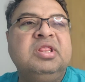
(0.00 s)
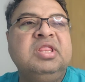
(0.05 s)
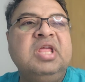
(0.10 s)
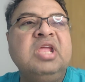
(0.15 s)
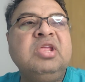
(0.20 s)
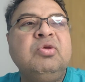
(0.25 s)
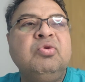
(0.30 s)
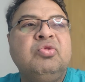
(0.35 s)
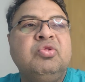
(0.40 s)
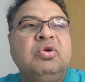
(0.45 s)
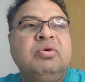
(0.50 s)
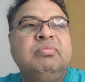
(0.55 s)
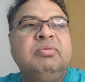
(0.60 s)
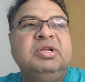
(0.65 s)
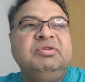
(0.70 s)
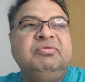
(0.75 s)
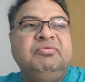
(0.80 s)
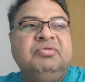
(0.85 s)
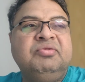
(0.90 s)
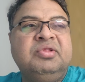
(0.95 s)
Thank you so
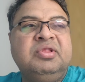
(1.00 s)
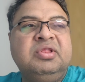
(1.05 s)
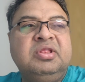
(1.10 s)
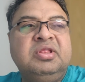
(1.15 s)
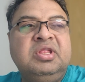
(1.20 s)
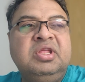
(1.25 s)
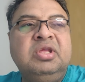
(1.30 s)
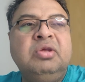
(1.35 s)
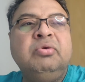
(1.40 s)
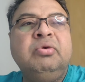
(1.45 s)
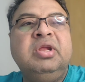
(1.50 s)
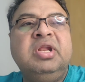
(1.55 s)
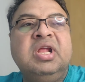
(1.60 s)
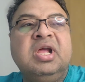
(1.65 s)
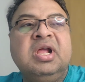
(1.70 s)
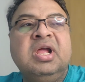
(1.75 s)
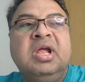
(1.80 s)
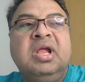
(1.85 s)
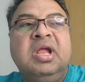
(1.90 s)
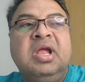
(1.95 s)
much. See you in
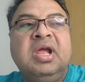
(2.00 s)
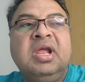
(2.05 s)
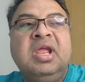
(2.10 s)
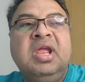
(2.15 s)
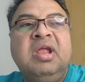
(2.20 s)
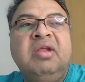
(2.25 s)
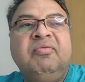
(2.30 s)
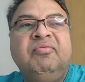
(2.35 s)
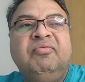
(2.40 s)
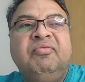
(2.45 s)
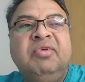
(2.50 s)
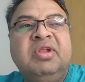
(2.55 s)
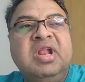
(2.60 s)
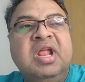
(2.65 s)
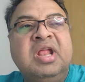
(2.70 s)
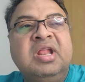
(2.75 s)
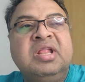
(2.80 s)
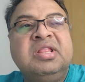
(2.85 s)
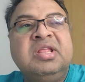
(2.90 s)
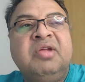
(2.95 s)
again with
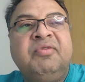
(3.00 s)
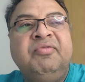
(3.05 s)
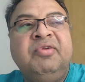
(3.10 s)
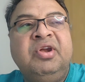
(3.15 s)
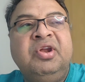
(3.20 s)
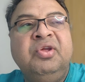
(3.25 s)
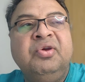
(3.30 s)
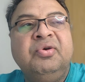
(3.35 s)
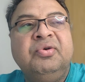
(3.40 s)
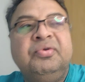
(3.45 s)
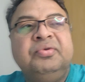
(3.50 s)
another video.